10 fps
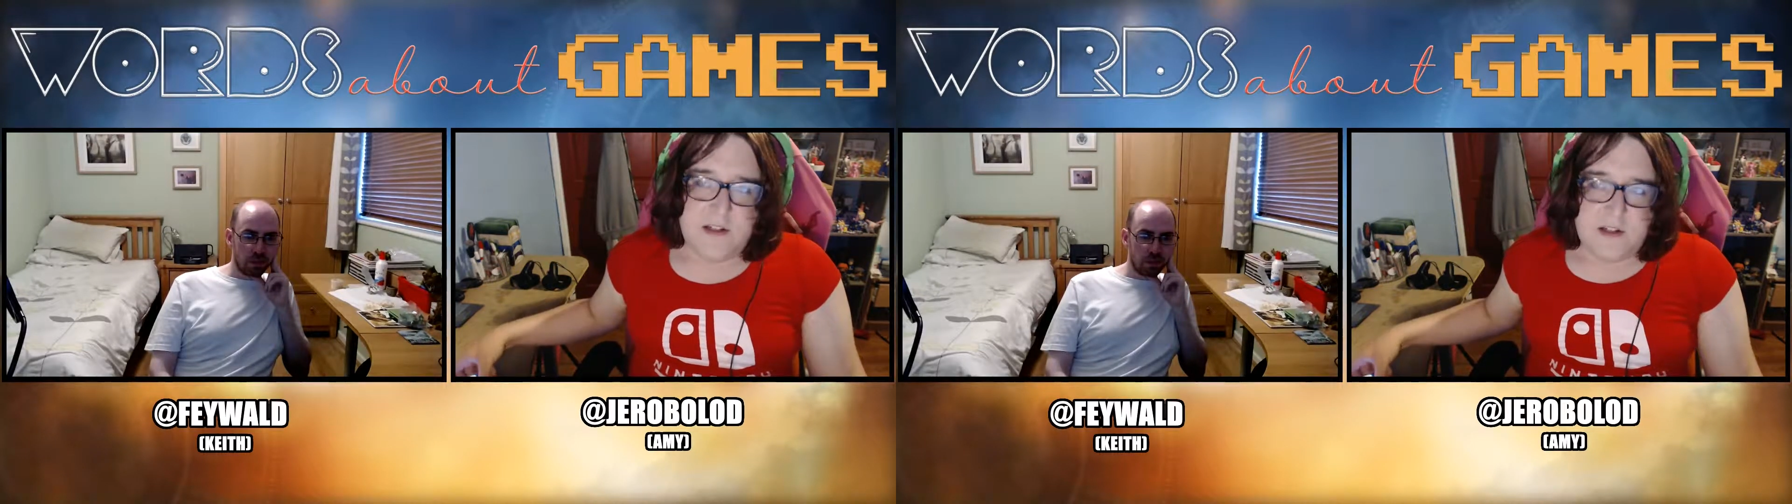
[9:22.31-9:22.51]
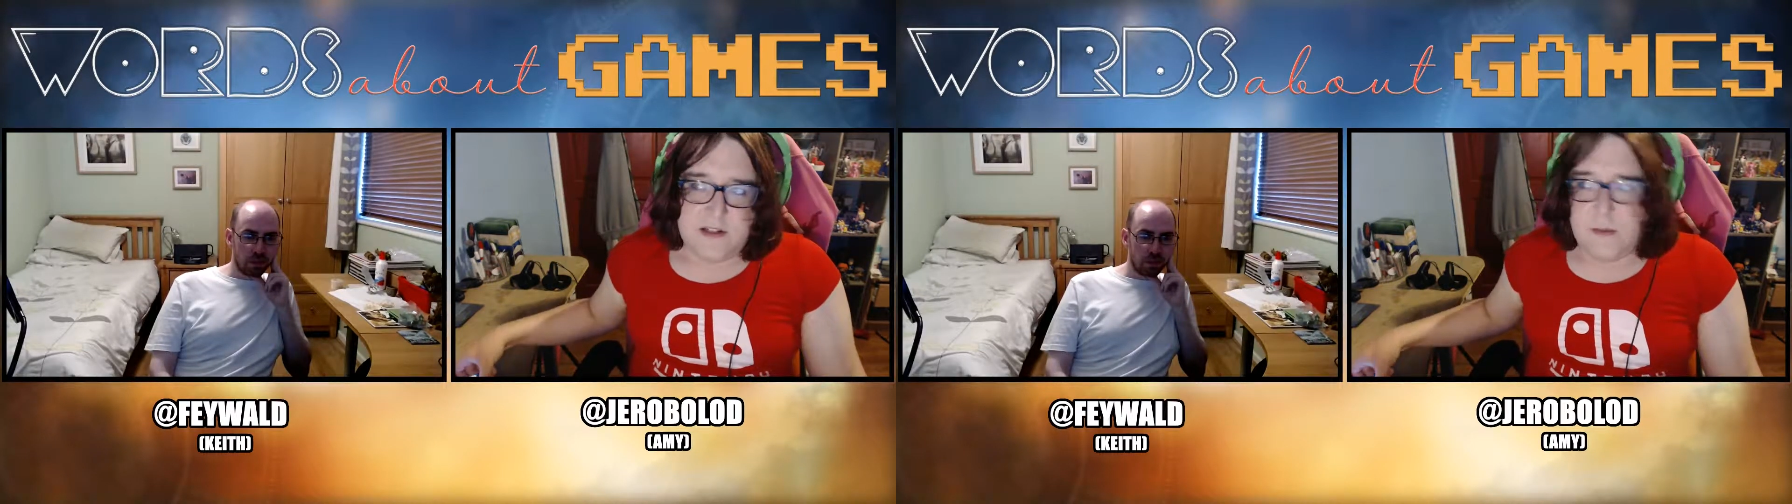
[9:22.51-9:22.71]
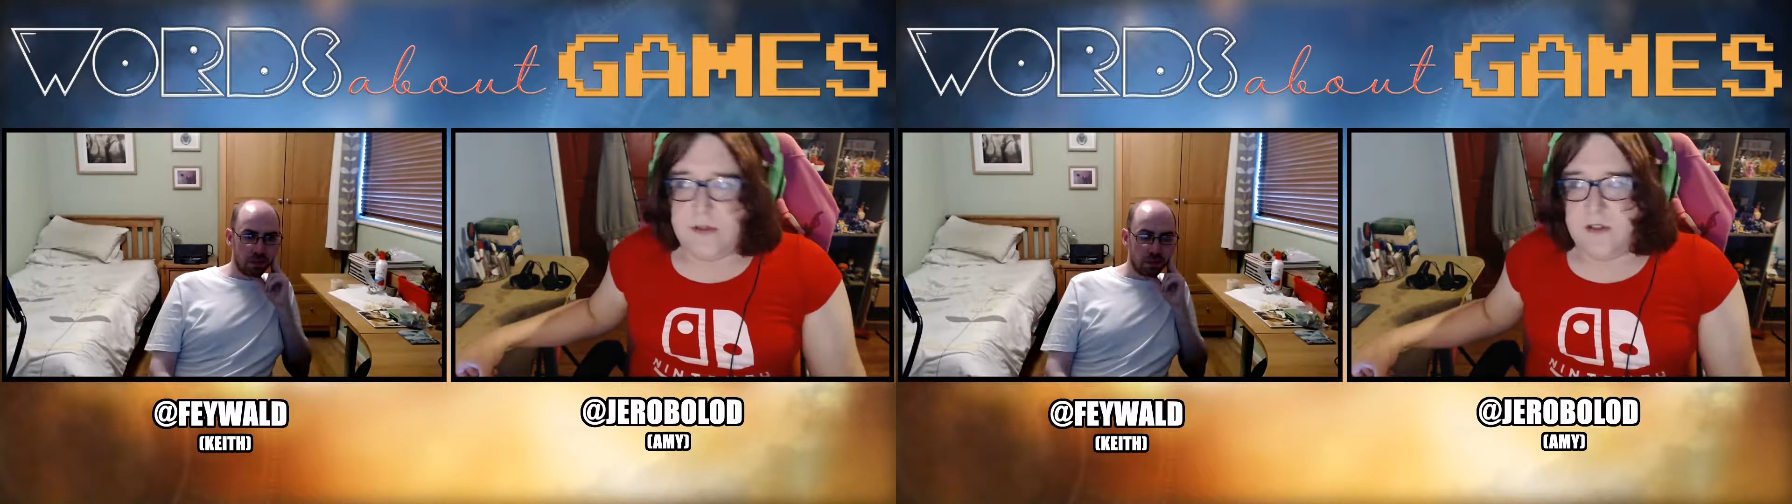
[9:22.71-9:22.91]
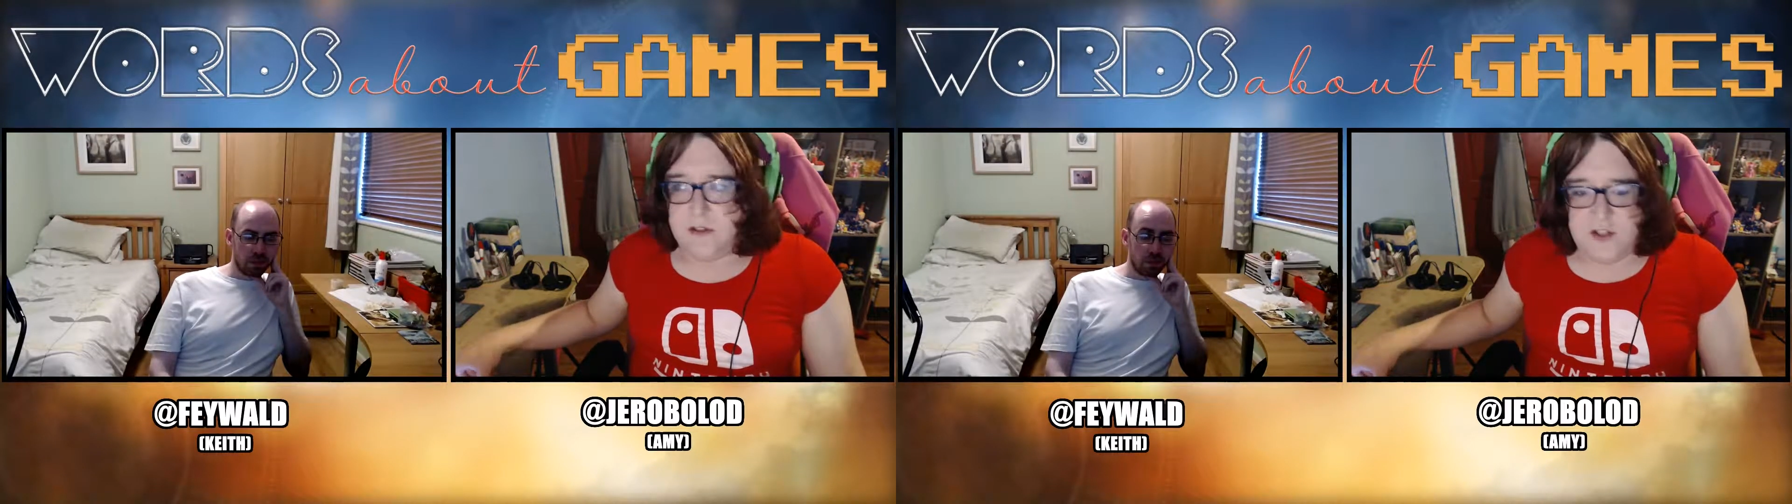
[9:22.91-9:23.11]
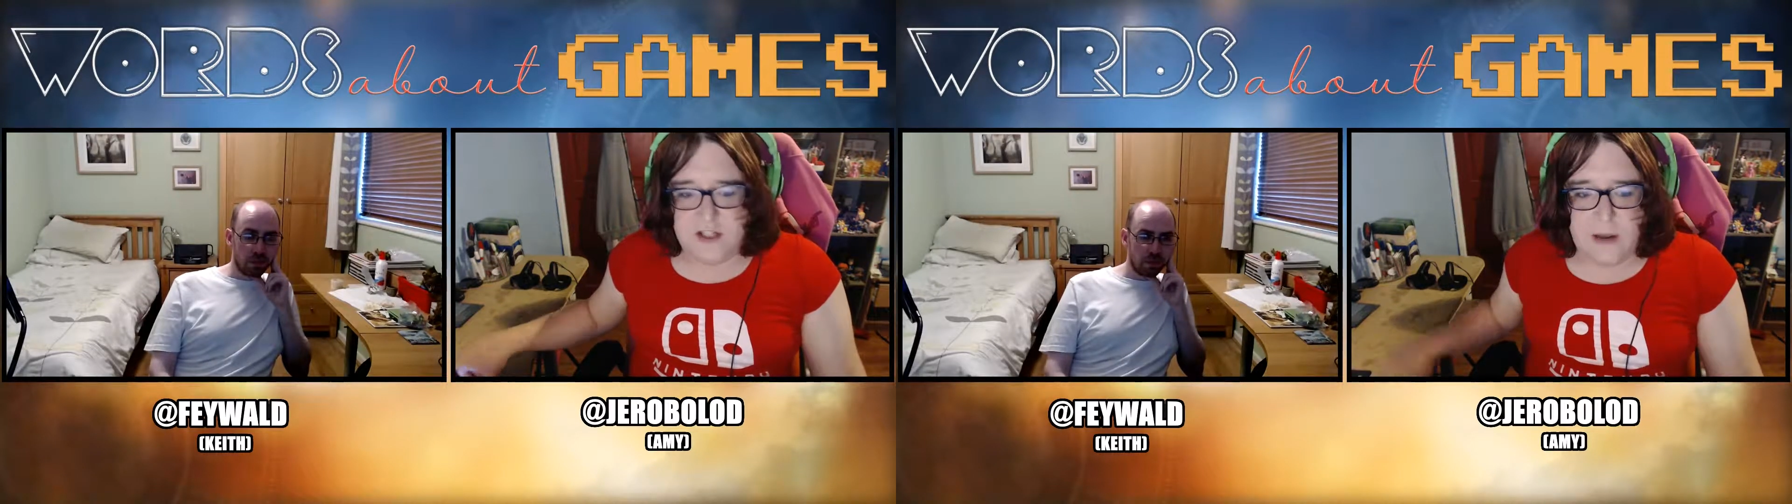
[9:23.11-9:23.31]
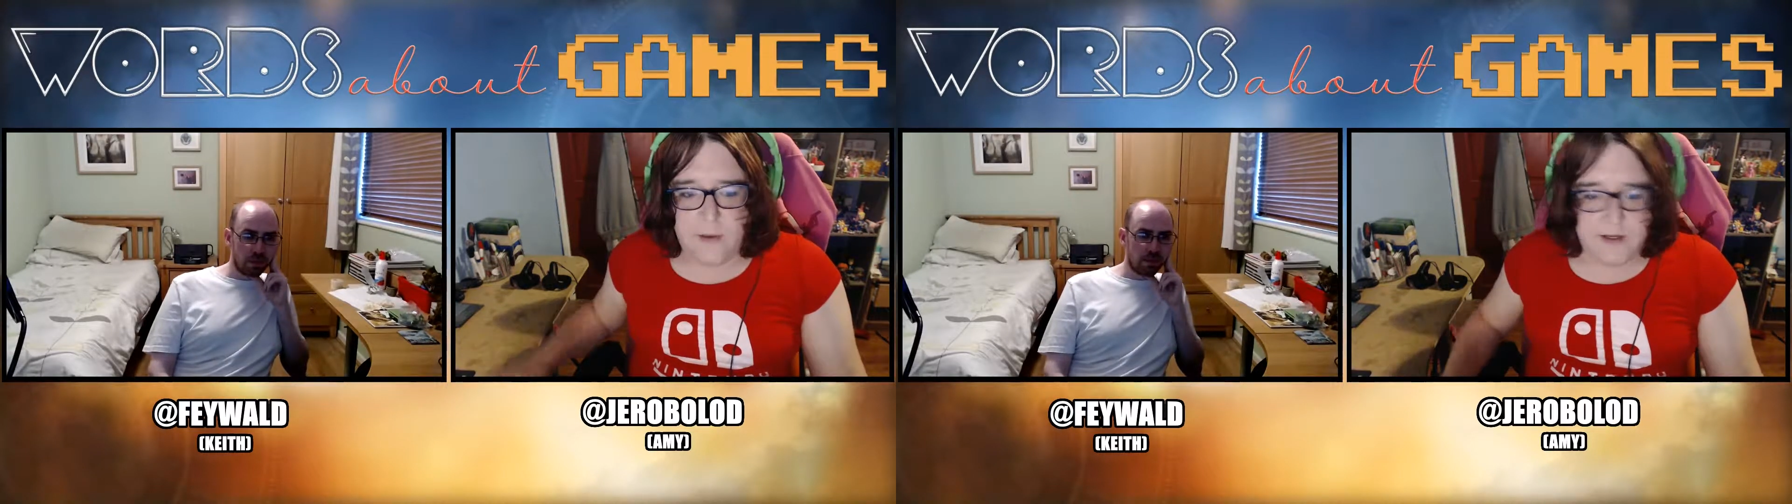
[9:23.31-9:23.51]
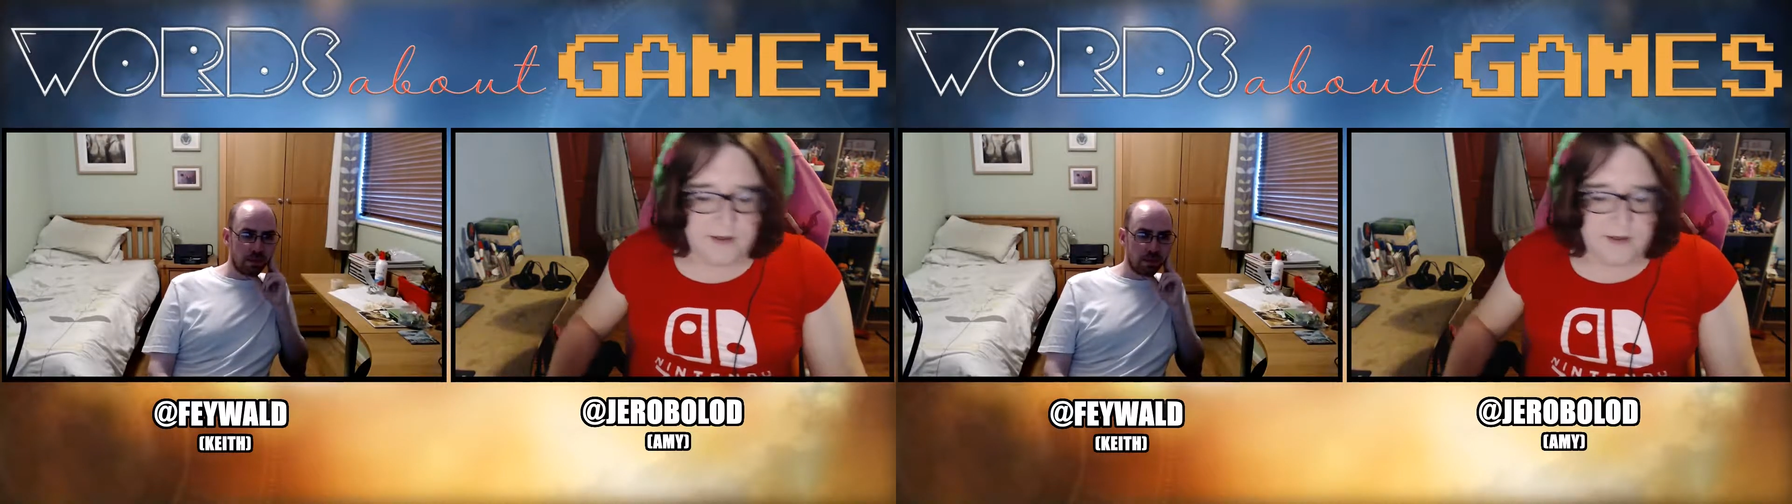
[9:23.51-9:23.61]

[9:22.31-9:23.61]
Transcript: does that mean they just shout at it?